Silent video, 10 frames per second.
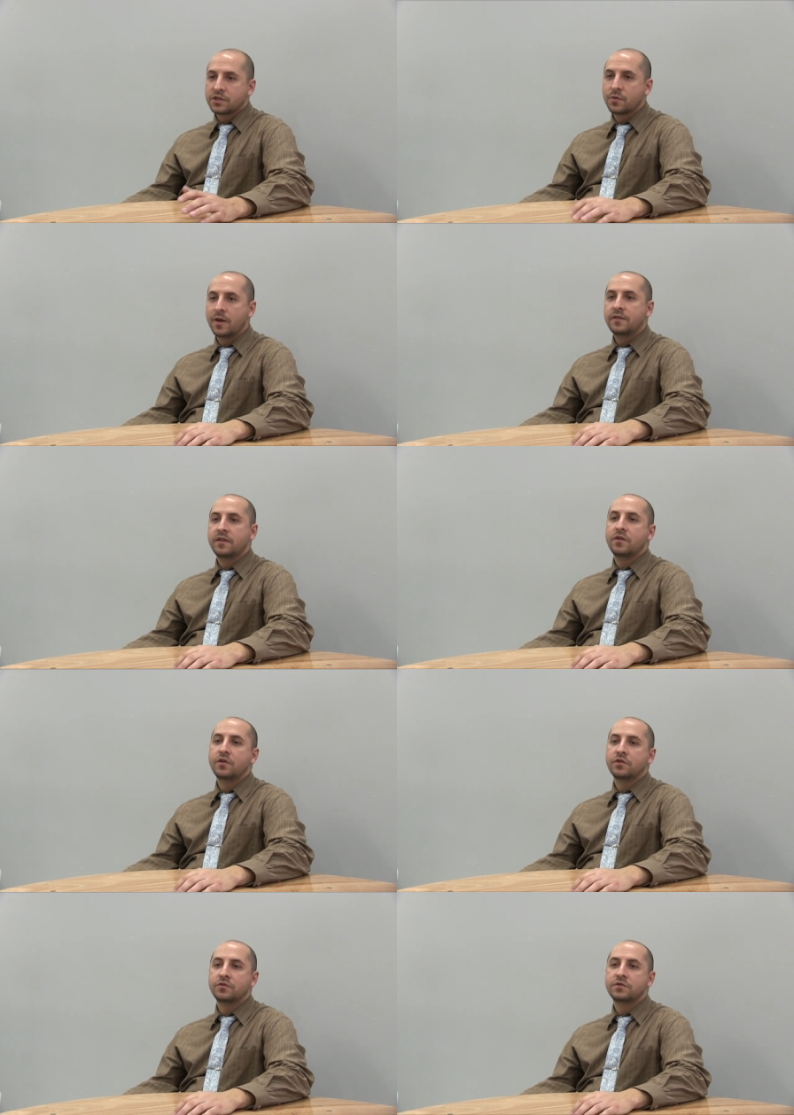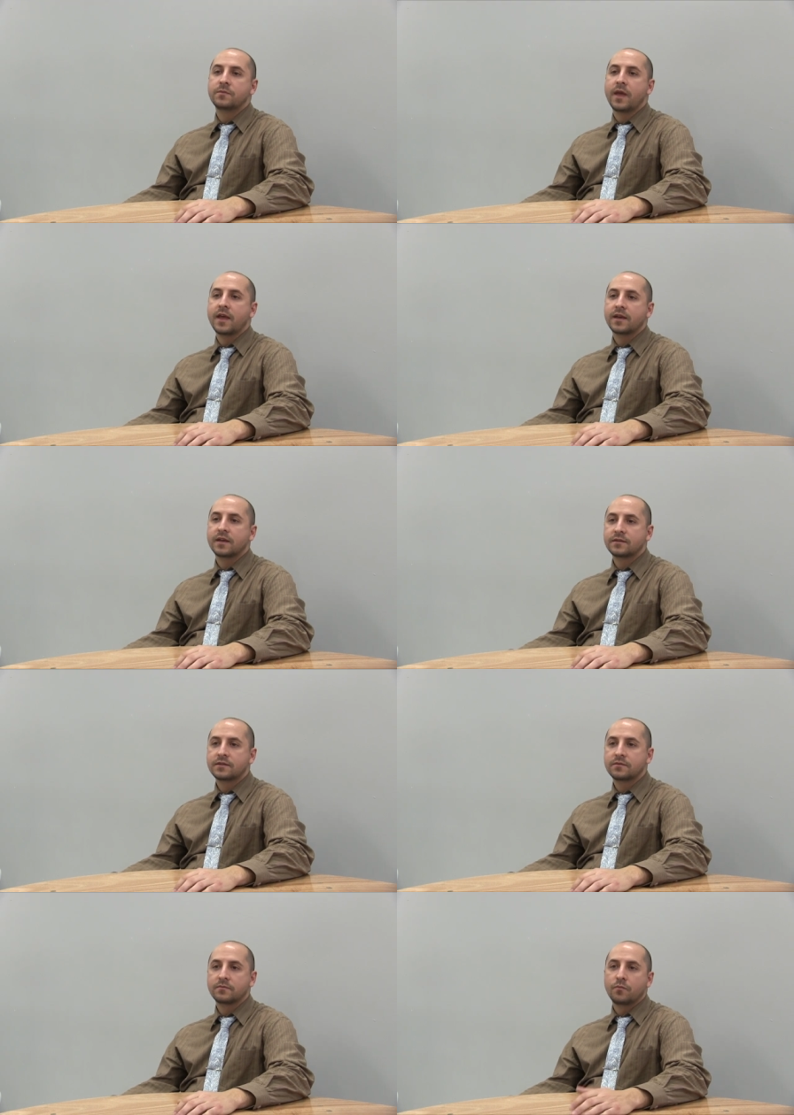So anything you can do to make
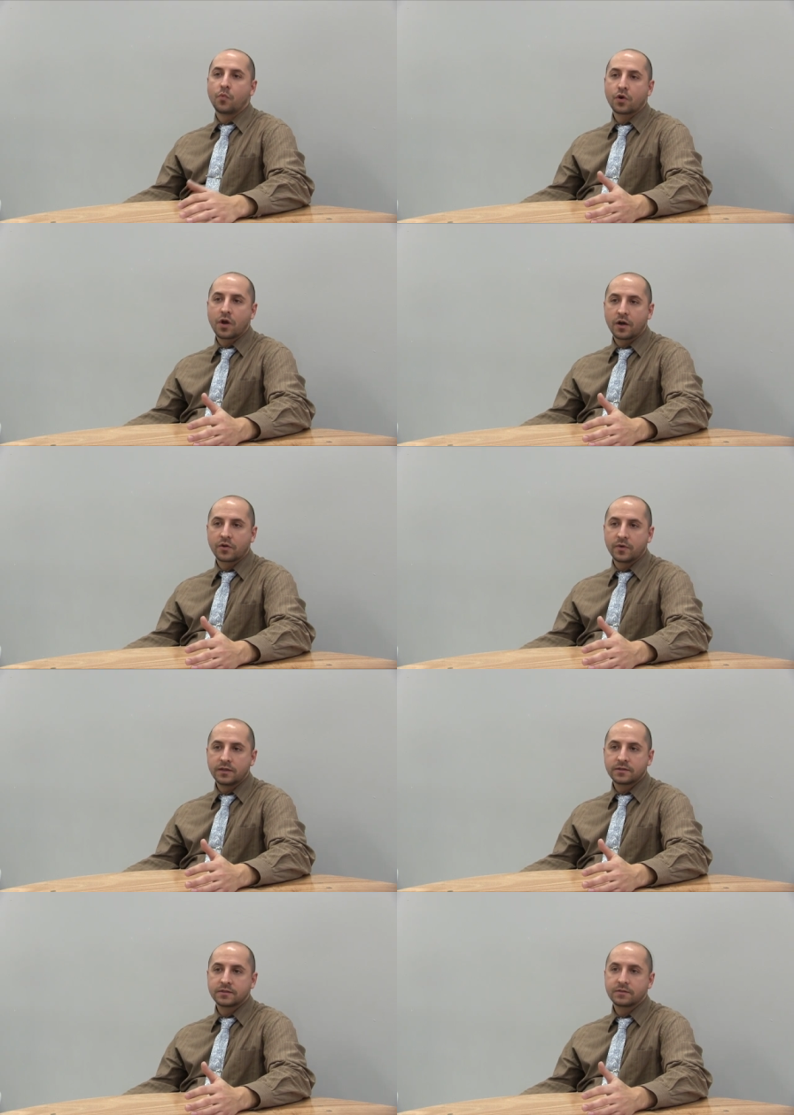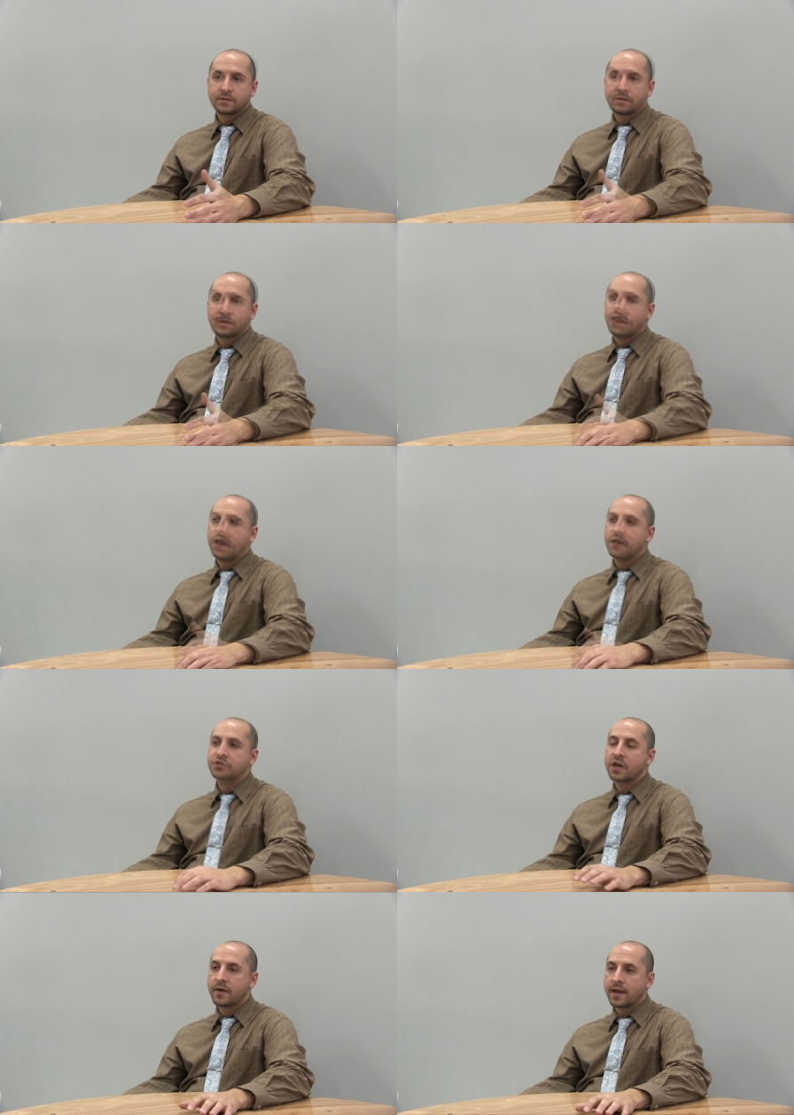it more concrete, uh,
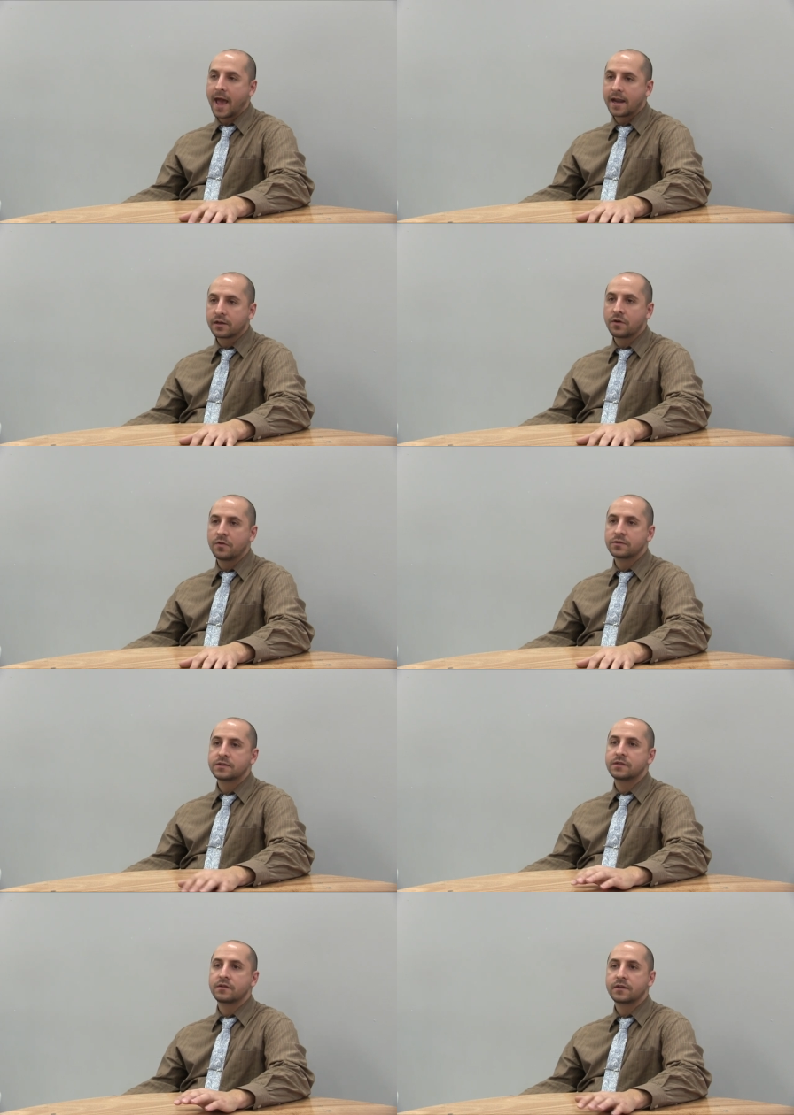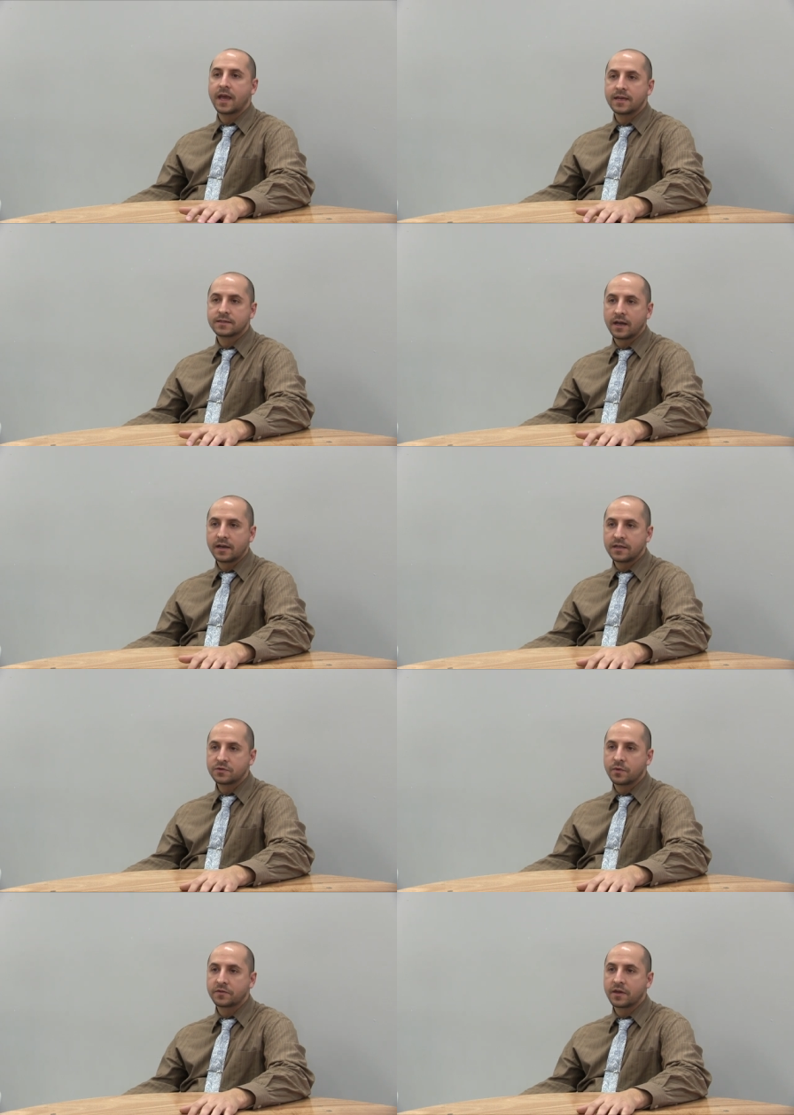sharing anecdotes, case
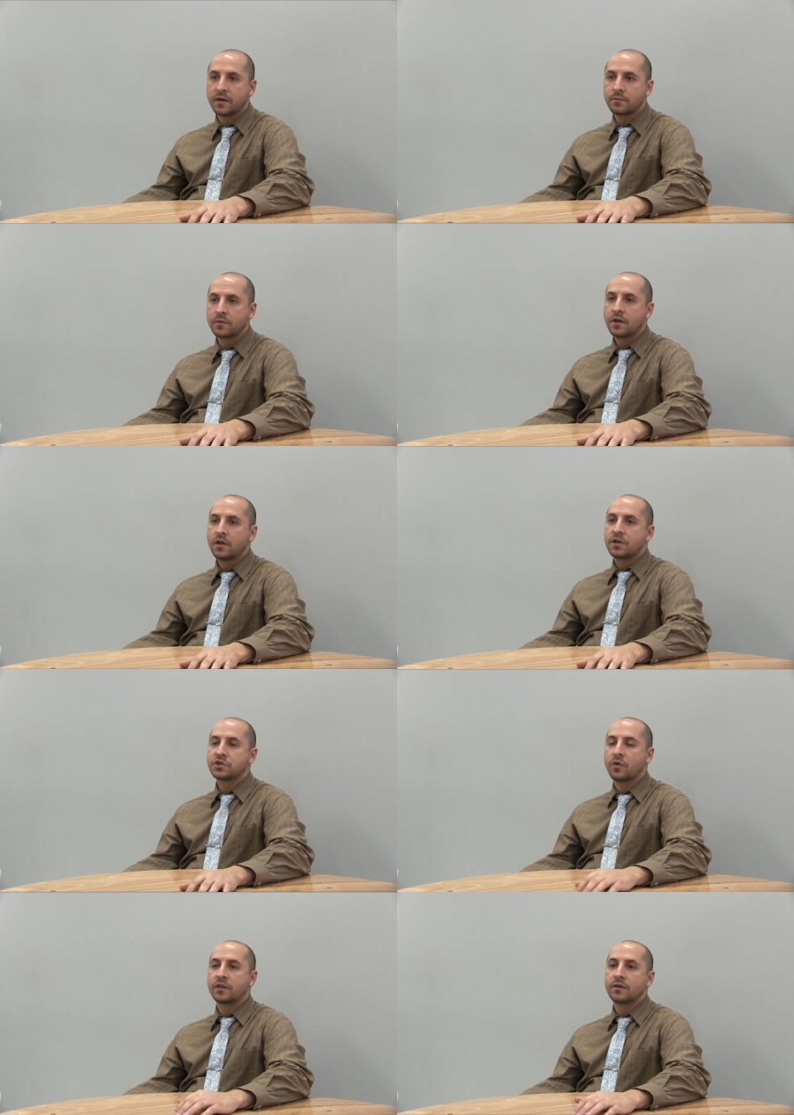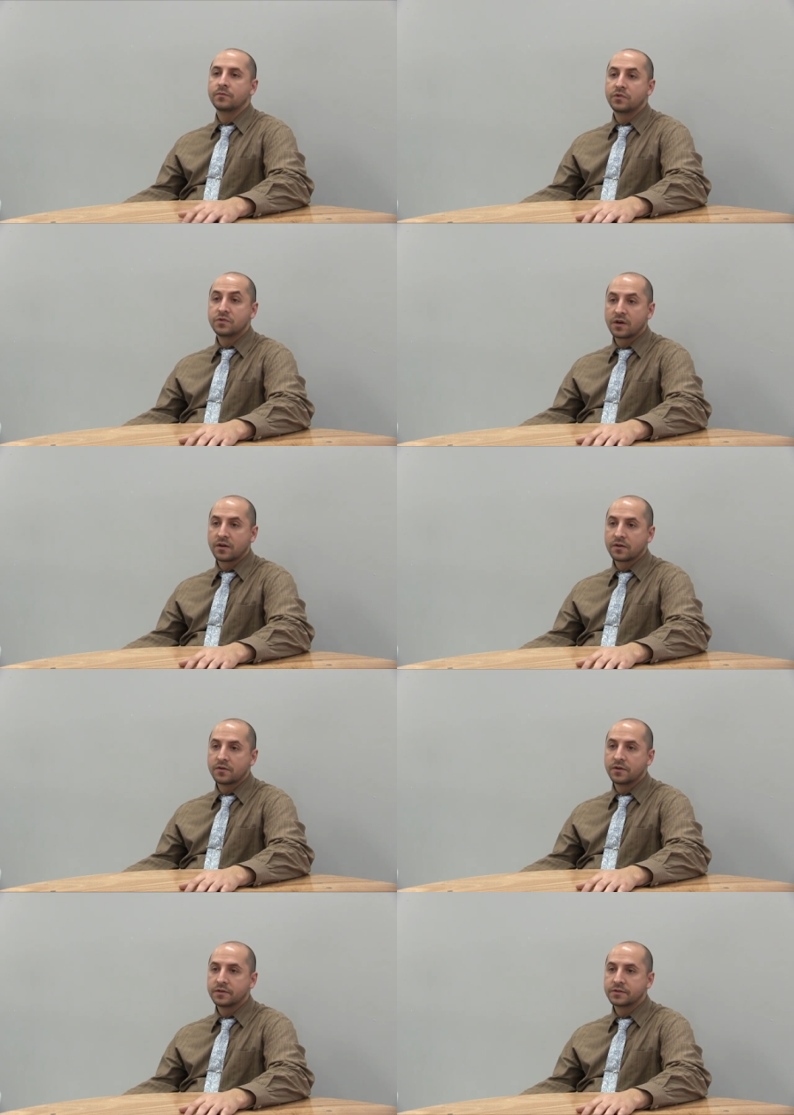studies with them, showing them news
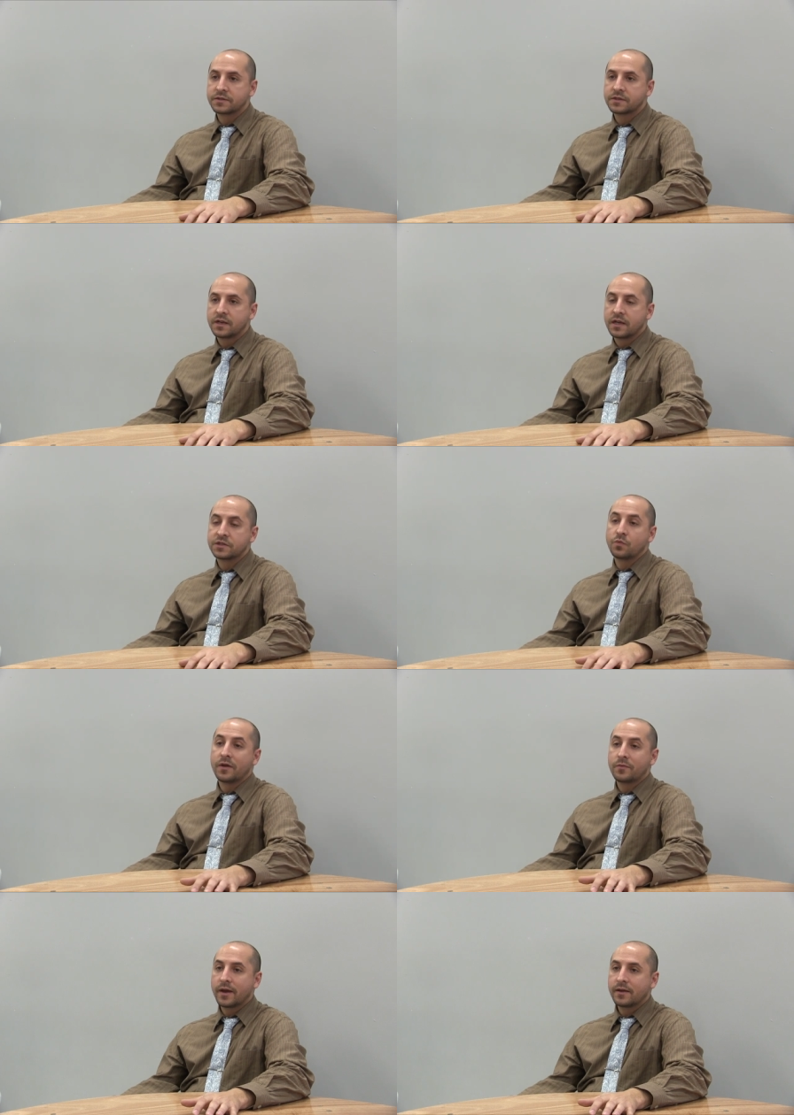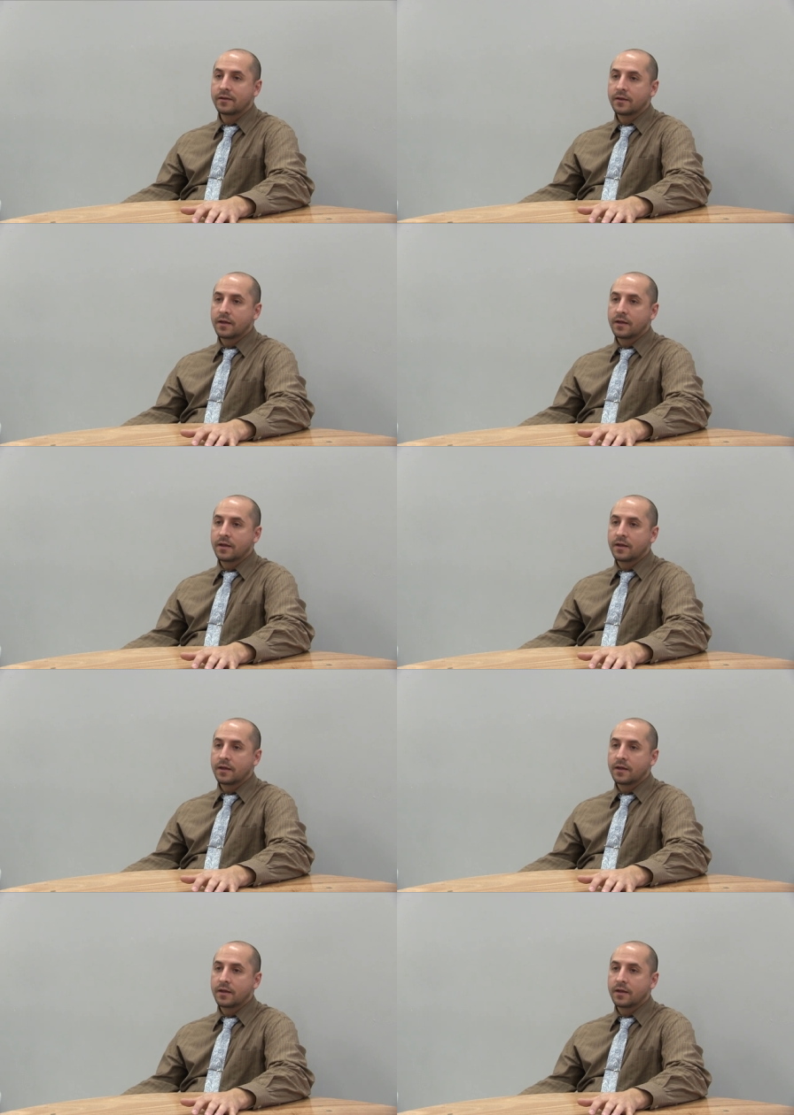articles is one way.